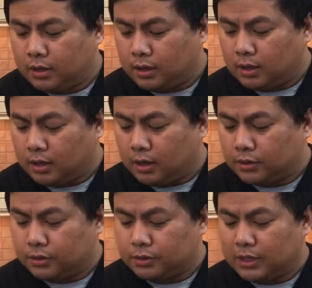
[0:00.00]

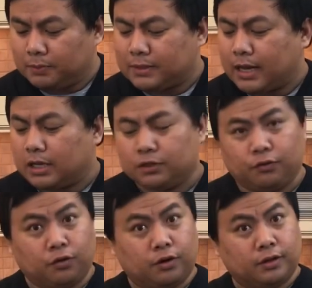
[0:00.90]
Also, same size
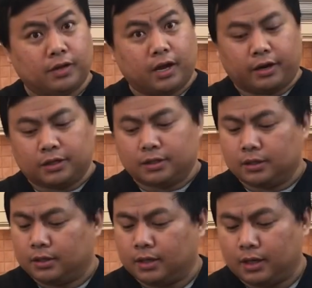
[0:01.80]
for the carrots.